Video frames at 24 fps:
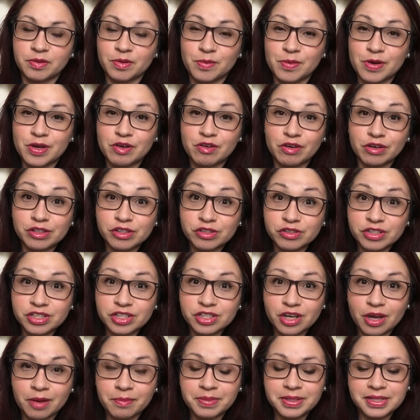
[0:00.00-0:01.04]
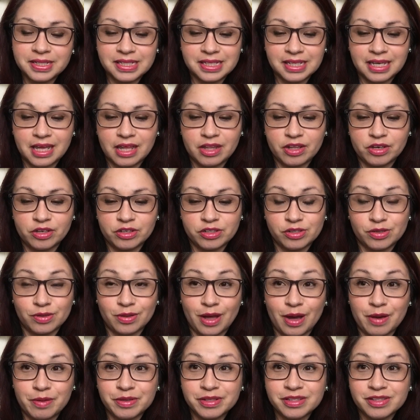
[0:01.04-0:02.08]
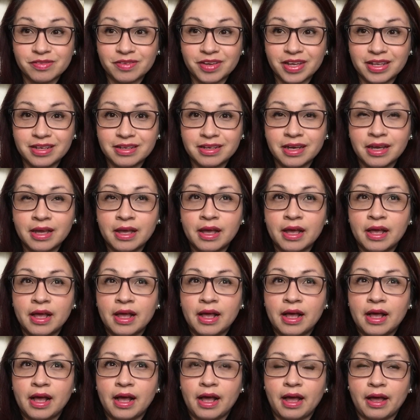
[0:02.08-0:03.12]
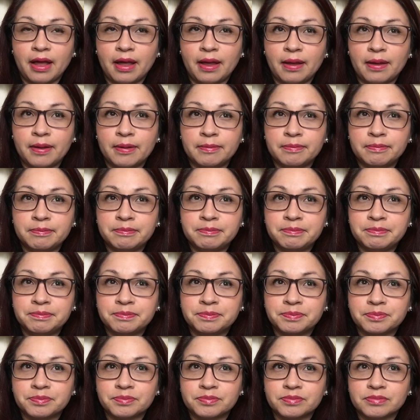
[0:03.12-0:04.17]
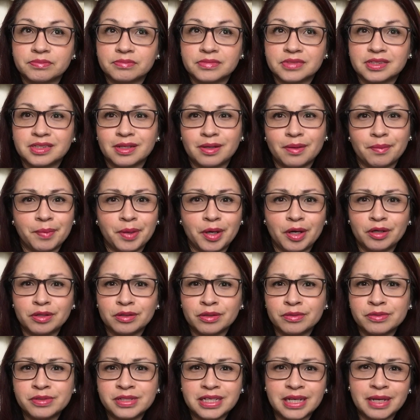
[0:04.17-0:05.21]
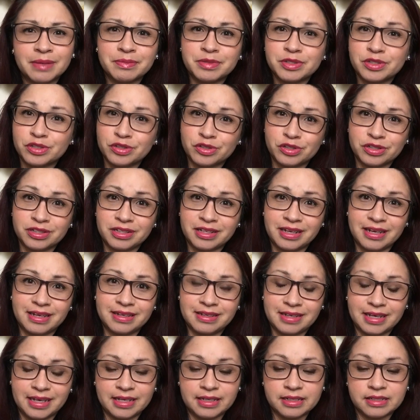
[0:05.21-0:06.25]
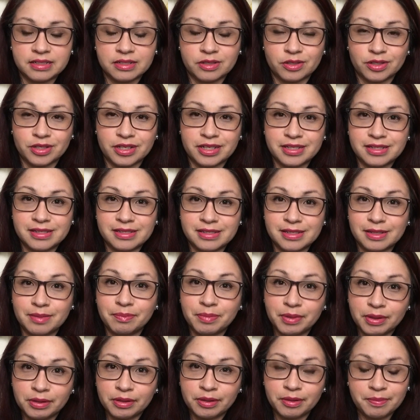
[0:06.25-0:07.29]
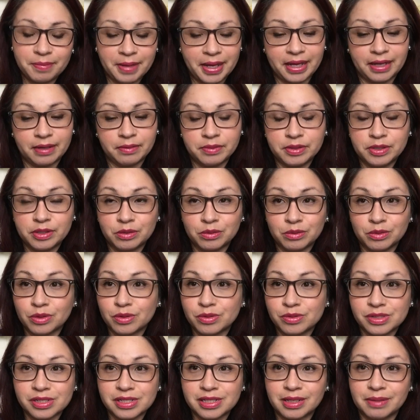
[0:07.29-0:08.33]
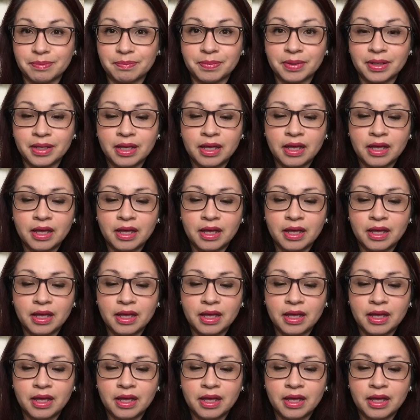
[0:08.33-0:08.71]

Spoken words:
we went grocery shopping together, so that was fun. But our alone time is usually at night. Our kids sleep in their bed, we don't co-sleep,